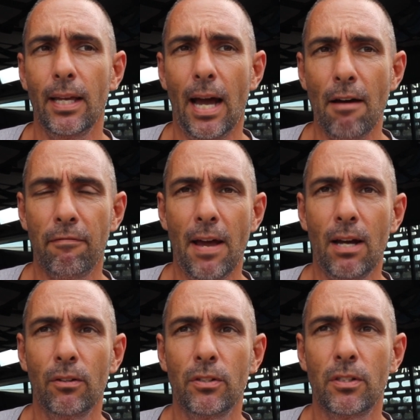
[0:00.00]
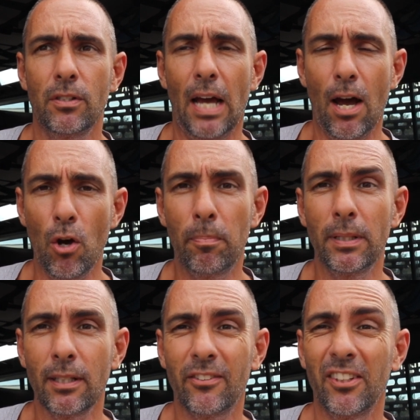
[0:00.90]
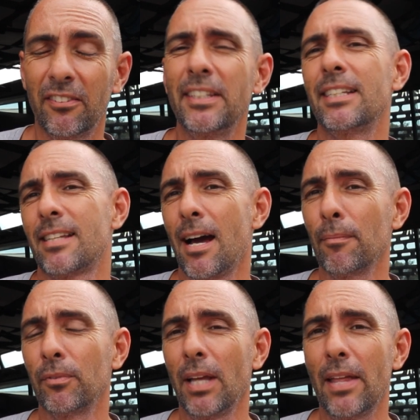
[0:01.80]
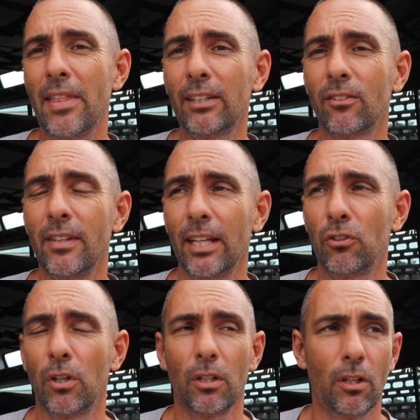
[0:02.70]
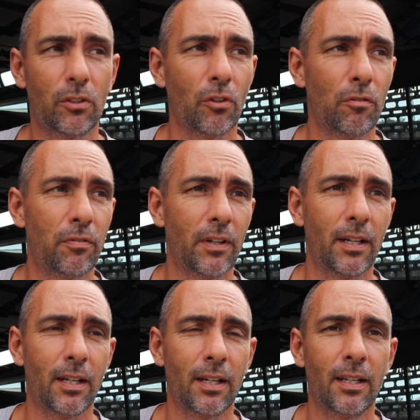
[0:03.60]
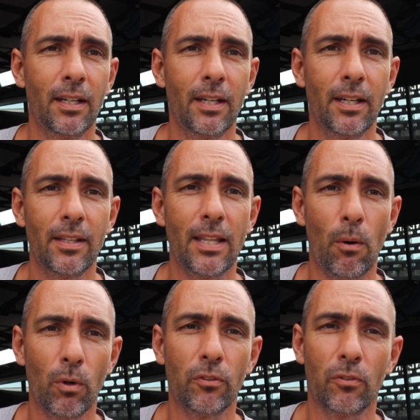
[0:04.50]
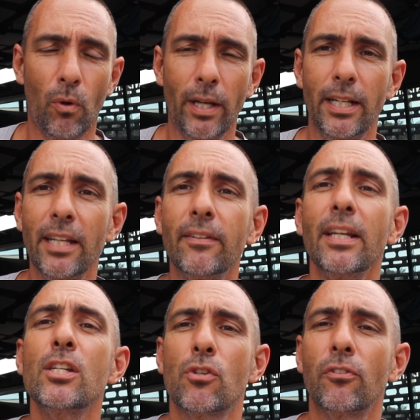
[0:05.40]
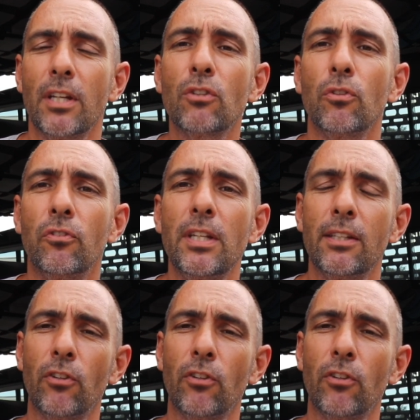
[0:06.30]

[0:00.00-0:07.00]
I opened it 16 times, and that took a lot of that was quite interesting to see.